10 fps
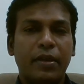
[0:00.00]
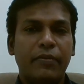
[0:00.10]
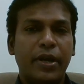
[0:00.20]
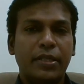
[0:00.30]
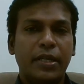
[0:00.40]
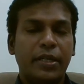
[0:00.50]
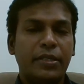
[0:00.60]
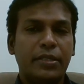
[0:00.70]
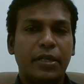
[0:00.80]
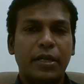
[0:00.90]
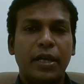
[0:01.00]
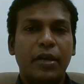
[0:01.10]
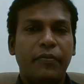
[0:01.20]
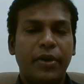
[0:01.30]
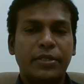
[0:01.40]
where there is a
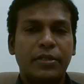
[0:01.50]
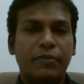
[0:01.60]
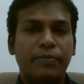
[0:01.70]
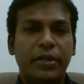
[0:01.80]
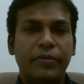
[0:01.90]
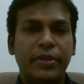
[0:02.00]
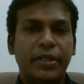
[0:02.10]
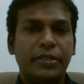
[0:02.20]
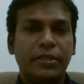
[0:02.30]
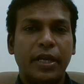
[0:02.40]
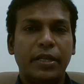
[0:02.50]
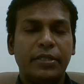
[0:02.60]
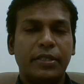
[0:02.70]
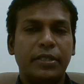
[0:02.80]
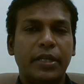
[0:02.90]
face-off between
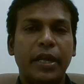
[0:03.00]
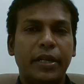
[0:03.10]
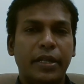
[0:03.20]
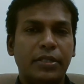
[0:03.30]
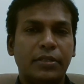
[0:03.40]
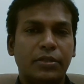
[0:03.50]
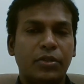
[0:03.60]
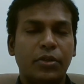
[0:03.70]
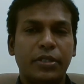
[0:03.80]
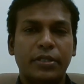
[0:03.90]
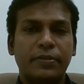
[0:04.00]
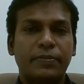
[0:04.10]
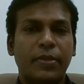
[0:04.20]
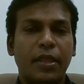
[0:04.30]
Chinese and Indian soldiers.